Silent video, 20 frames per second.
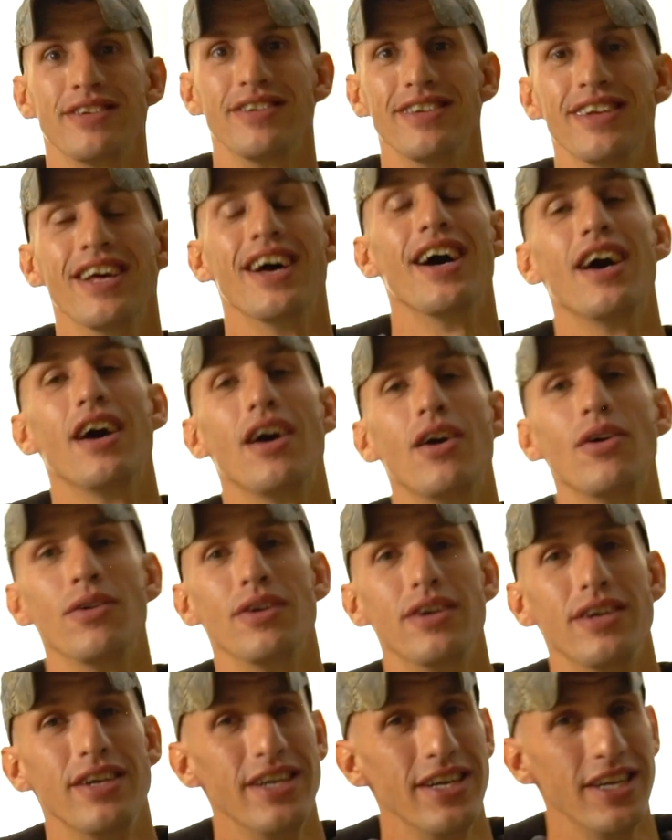Now,
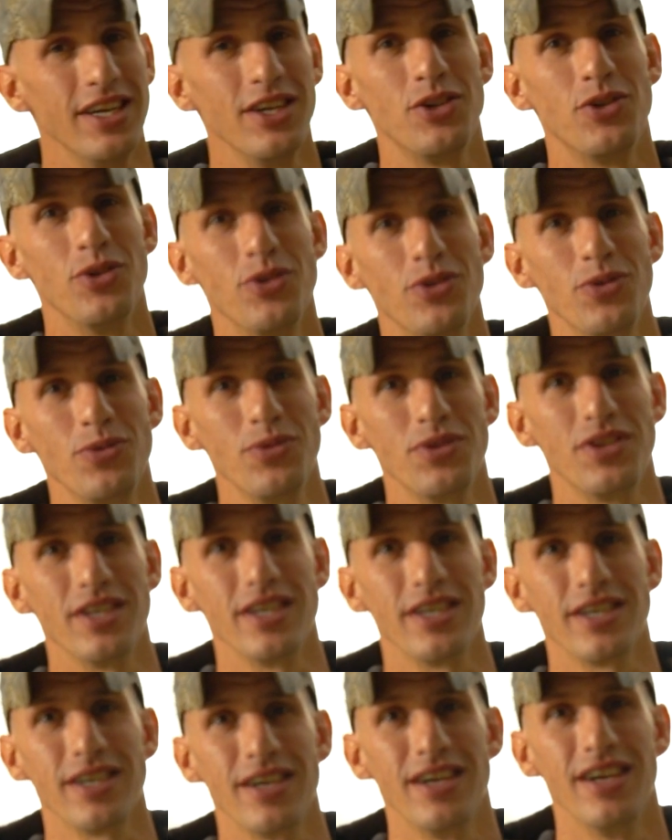
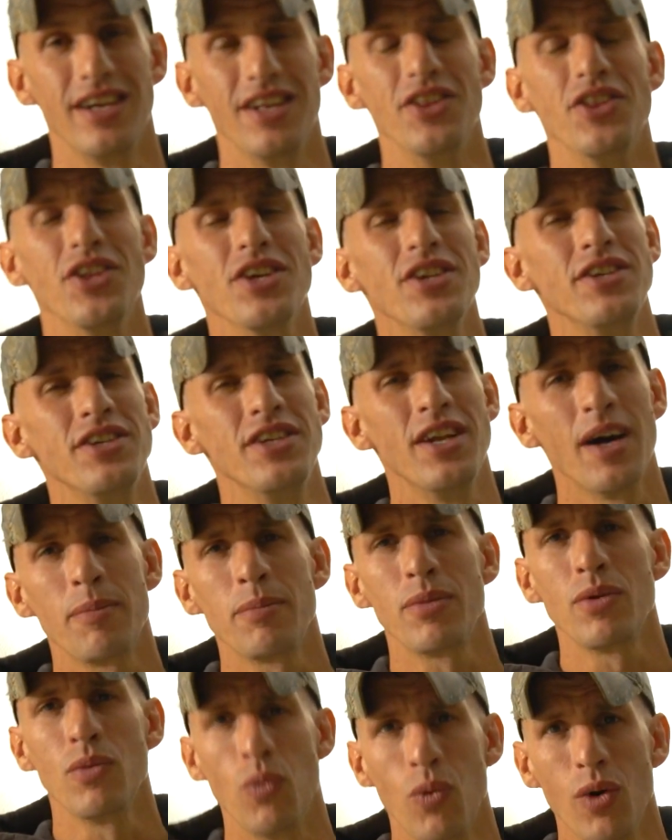introducing the
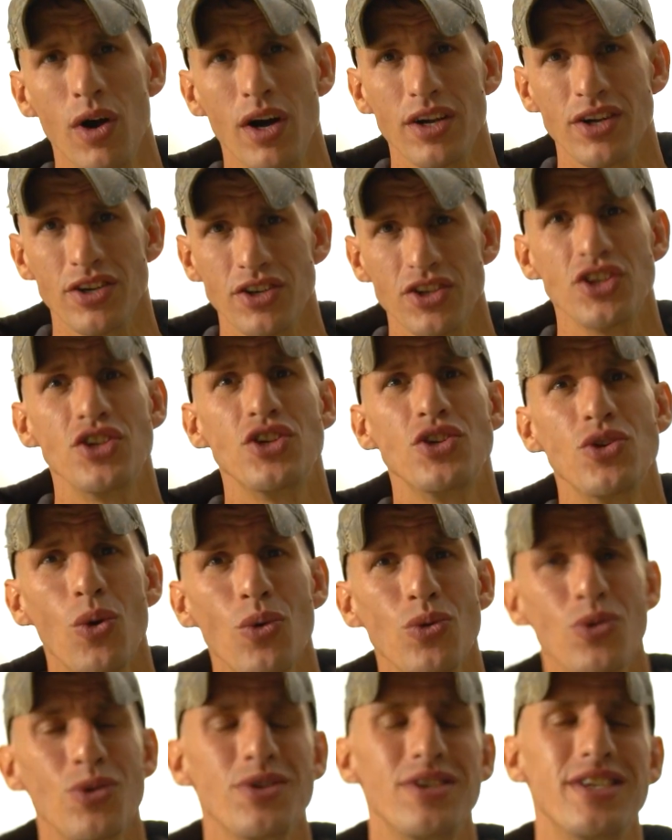number one
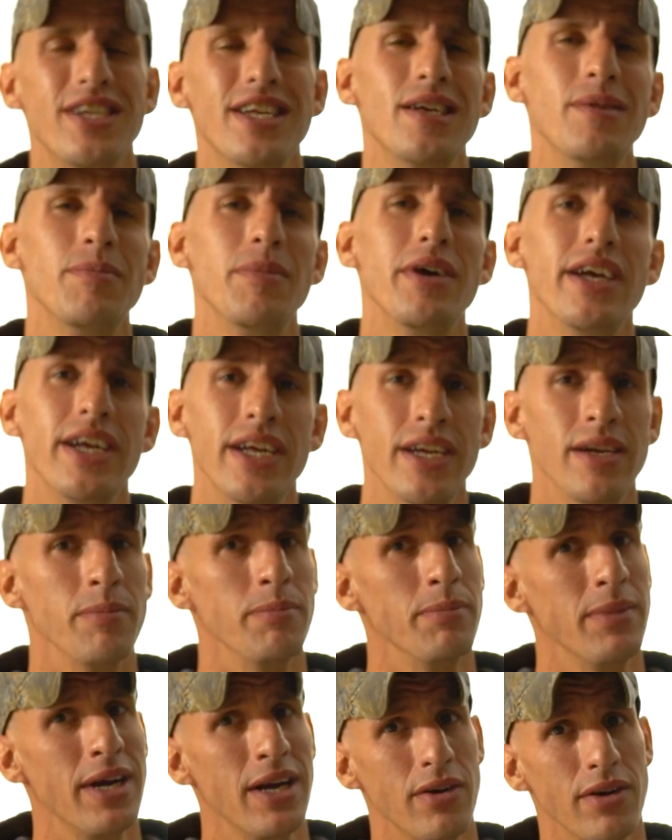solar team in
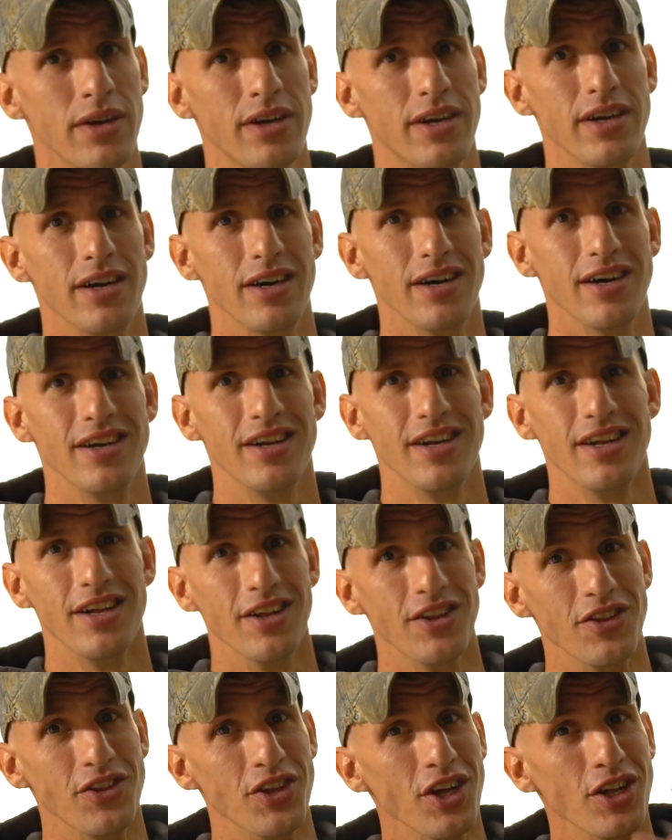America,
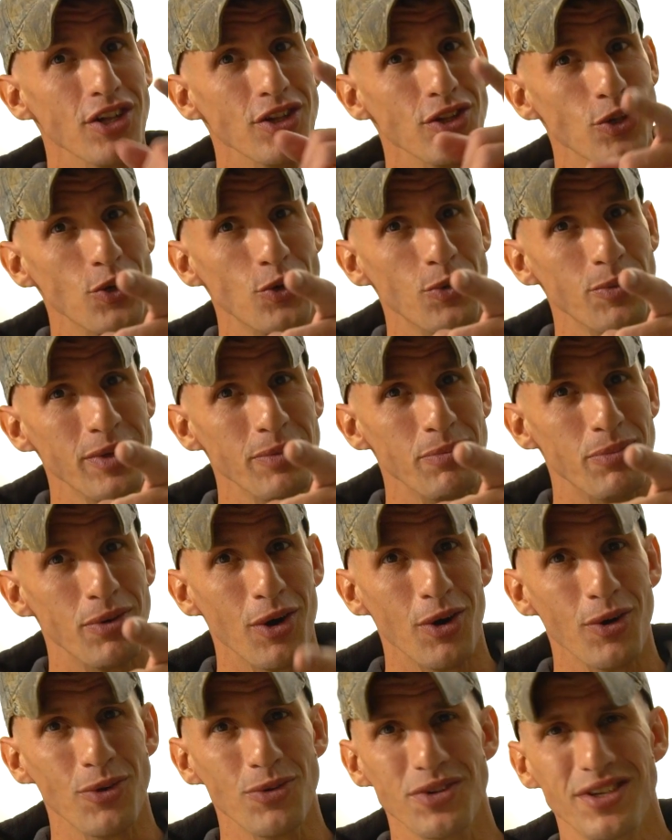the Lumi
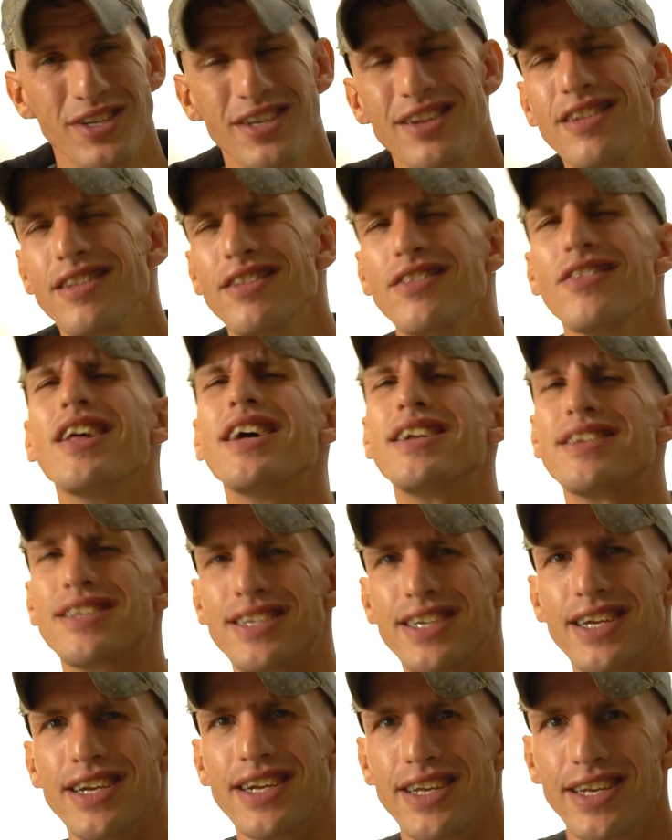Bros. Let's
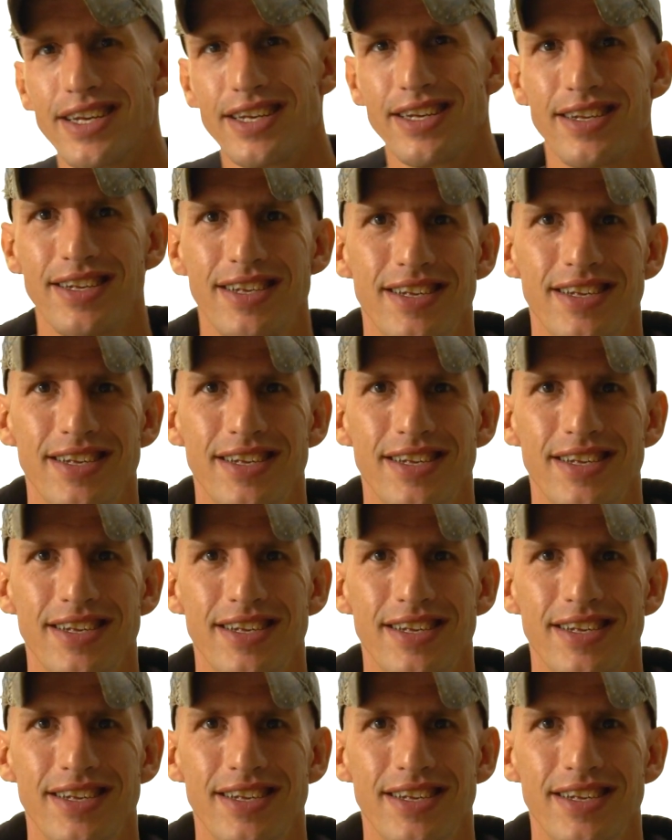get it.